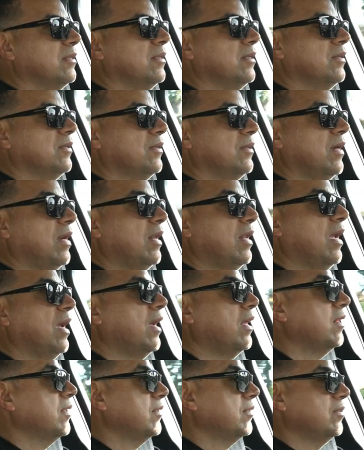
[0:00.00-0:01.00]
Other than
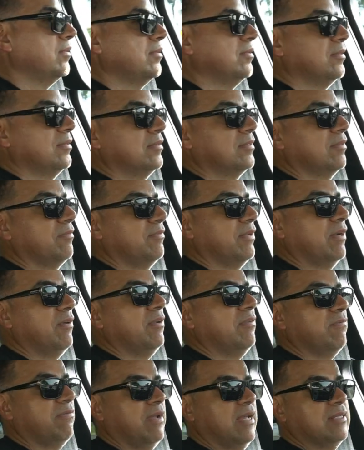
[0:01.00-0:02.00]
that, it is a
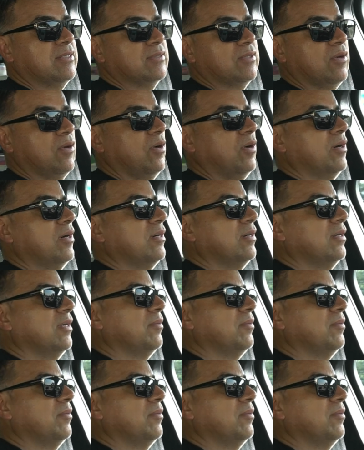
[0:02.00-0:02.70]
very fast car.